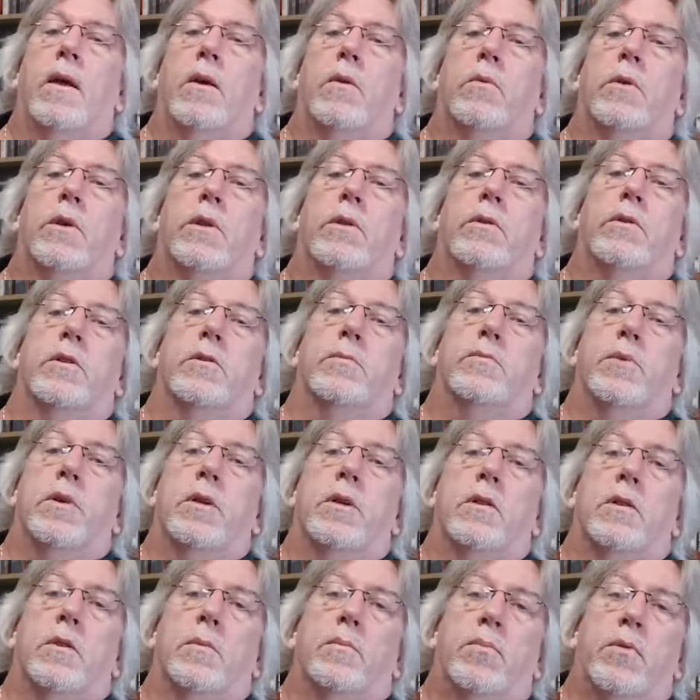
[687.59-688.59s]
whether it be
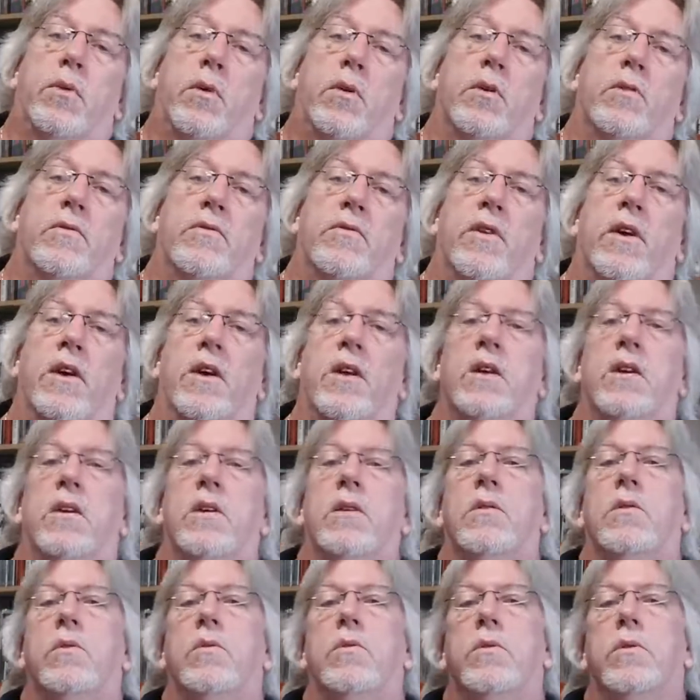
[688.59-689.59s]
in the prog
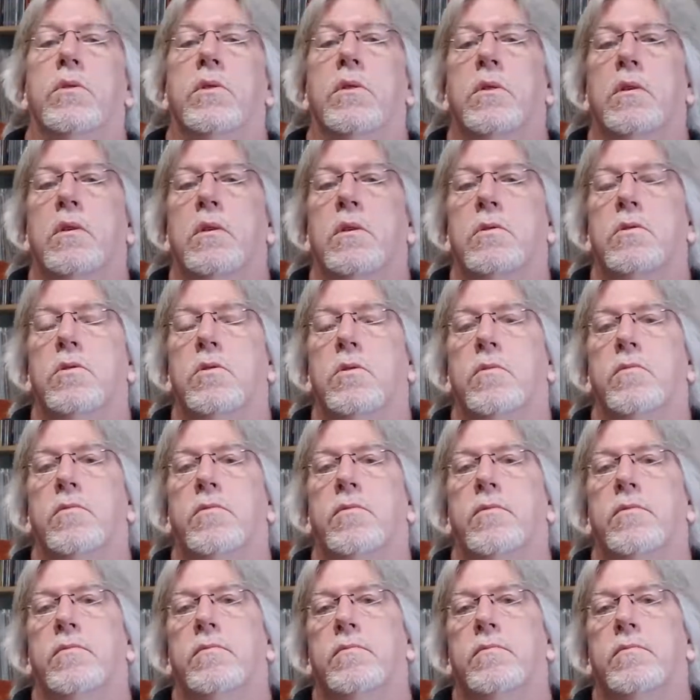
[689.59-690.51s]
vein or in the sort of